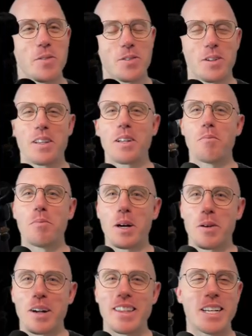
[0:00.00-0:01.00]
there's a little
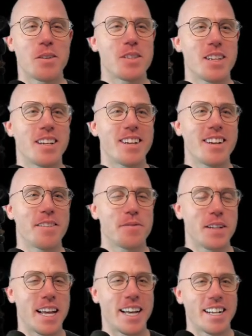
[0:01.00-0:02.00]
bug right there with a
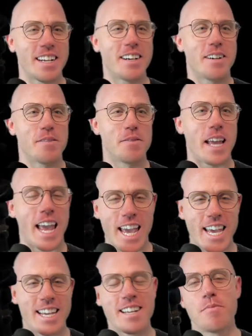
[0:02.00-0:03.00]
flag of
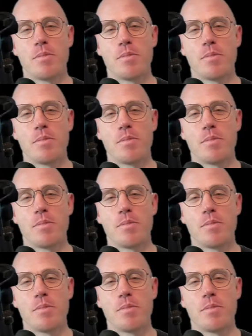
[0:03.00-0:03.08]
A,